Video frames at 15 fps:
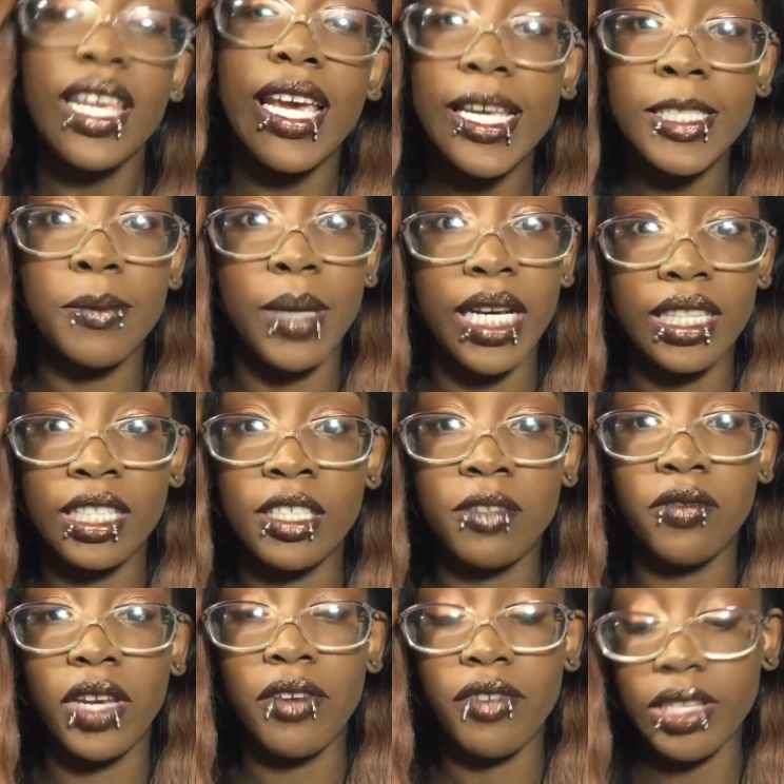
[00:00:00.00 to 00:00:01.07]
it's my
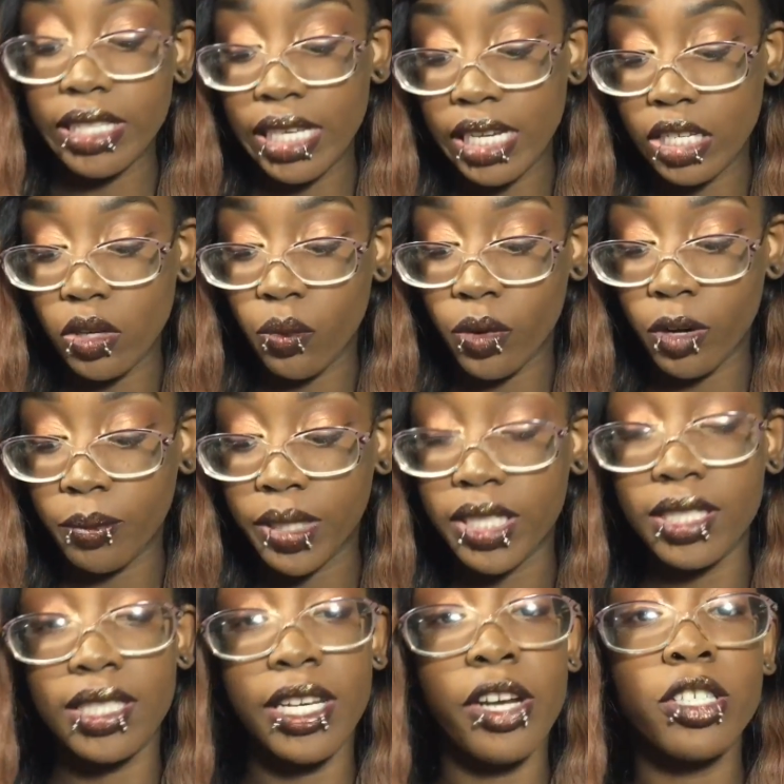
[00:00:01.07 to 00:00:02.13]
least favorite thing in the world,
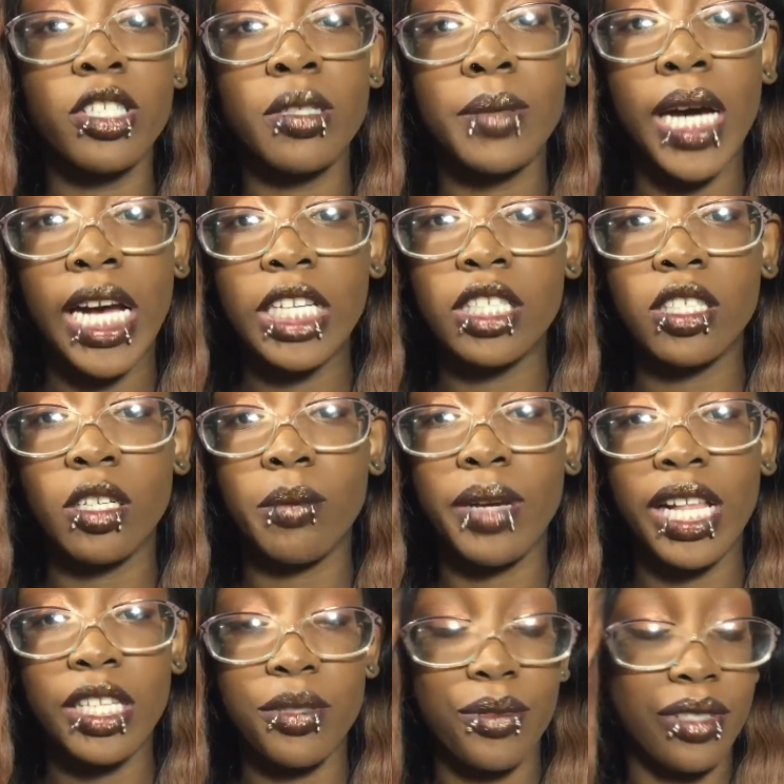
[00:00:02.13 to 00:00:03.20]
because there are some eyeshadow
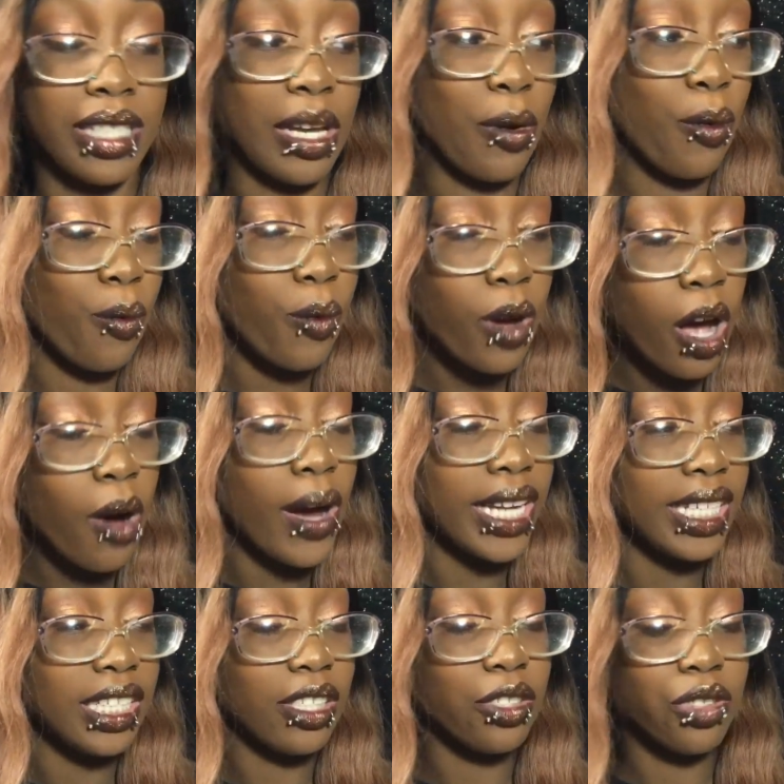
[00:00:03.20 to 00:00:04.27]
palettes where it's like, whoa, I
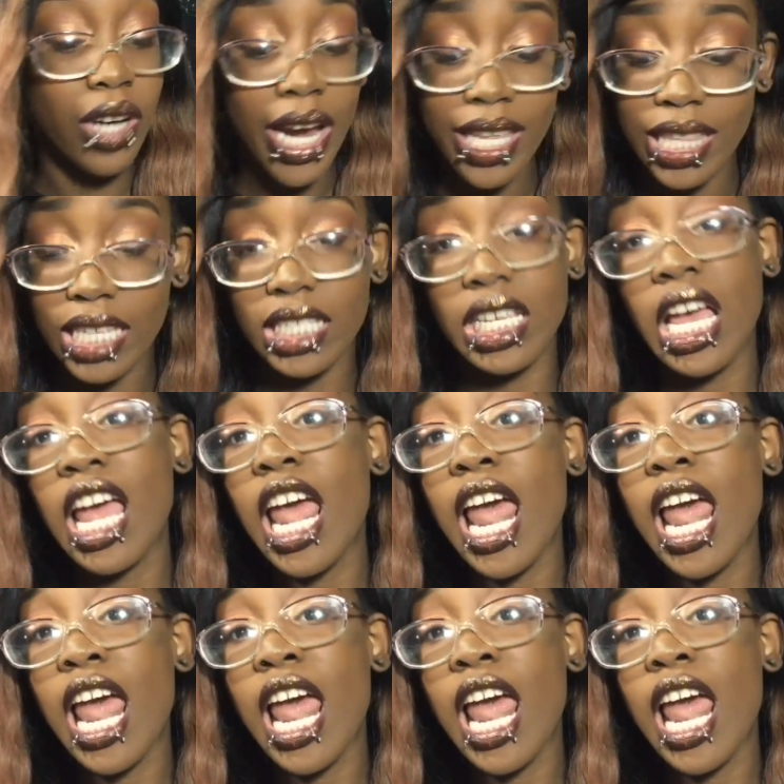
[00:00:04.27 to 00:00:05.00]
need to try this.